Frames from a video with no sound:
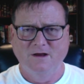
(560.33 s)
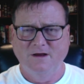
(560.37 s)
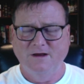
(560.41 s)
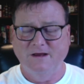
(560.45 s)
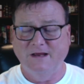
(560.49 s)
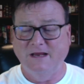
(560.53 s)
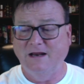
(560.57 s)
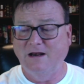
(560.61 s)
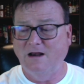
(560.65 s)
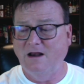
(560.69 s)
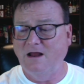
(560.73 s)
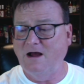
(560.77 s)

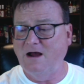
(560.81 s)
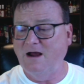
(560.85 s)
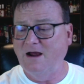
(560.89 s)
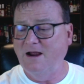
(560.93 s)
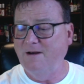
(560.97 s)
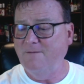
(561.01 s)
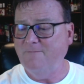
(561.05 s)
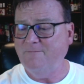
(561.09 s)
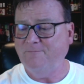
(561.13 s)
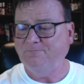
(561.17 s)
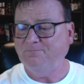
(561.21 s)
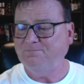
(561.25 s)
in
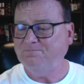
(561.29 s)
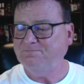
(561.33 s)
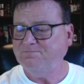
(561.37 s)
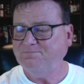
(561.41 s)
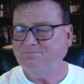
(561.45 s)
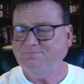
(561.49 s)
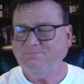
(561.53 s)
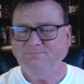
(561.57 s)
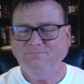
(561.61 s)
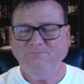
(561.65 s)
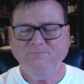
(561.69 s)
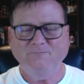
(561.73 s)
line.
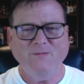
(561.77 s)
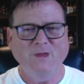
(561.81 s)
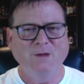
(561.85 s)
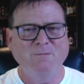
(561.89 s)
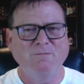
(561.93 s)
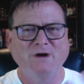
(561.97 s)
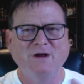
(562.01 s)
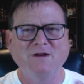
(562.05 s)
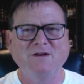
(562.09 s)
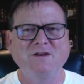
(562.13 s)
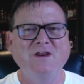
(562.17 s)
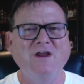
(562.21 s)

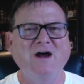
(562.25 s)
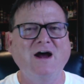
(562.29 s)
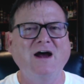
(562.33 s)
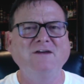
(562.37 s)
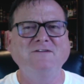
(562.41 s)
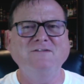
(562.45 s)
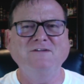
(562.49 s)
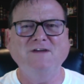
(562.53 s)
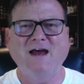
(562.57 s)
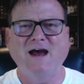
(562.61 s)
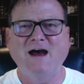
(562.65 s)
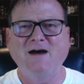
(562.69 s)
But
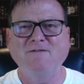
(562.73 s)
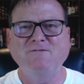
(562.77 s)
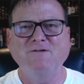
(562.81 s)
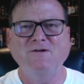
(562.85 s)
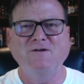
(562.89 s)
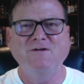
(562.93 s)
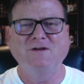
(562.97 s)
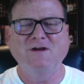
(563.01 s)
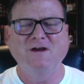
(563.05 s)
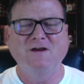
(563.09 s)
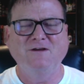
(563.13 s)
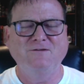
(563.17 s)
nice
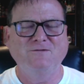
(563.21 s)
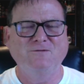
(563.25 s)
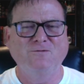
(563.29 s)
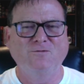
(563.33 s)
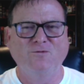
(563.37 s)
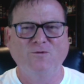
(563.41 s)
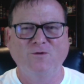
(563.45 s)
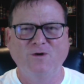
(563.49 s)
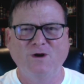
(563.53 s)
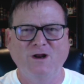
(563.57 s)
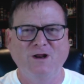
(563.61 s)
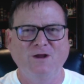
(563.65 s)
aftertaste,
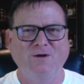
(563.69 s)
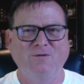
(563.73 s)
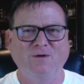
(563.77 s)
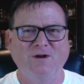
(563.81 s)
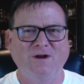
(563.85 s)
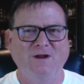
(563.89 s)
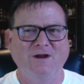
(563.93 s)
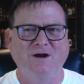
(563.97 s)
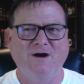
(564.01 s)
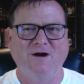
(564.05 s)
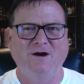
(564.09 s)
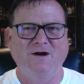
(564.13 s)
really,
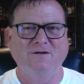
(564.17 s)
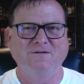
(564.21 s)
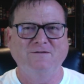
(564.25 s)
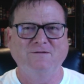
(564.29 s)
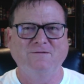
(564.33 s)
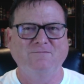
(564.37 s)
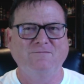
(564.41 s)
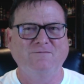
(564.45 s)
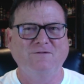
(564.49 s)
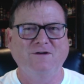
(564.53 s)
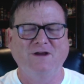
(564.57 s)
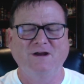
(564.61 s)
really
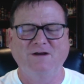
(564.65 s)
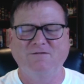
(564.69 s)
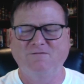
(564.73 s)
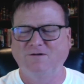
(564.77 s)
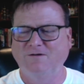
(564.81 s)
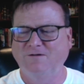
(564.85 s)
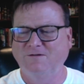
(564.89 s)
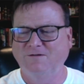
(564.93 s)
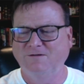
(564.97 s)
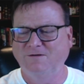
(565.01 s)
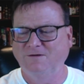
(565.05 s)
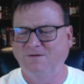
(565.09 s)
awesome
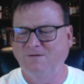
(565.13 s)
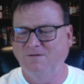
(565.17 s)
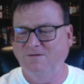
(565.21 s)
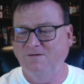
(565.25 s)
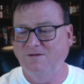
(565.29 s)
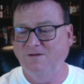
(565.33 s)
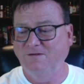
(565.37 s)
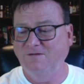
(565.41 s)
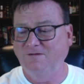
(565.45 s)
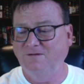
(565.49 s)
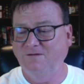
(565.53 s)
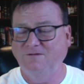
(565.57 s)
flavor. So
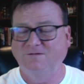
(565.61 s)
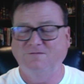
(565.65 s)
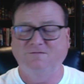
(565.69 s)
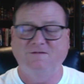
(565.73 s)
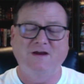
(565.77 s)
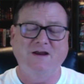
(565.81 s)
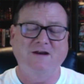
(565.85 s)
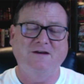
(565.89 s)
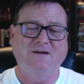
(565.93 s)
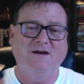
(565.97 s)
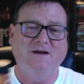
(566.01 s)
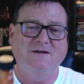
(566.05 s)
this is
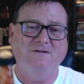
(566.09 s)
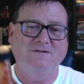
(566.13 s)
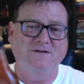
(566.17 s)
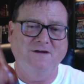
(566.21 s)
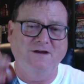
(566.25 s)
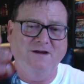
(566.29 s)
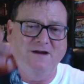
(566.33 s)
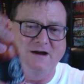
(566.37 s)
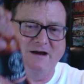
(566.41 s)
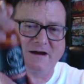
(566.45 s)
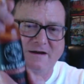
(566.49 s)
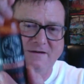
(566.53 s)

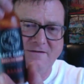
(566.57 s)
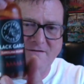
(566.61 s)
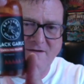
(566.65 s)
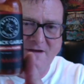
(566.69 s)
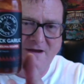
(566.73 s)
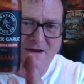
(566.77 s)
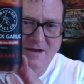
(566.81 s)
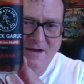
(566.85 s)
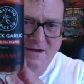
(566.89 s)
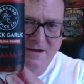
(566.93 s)
fantastic, guys.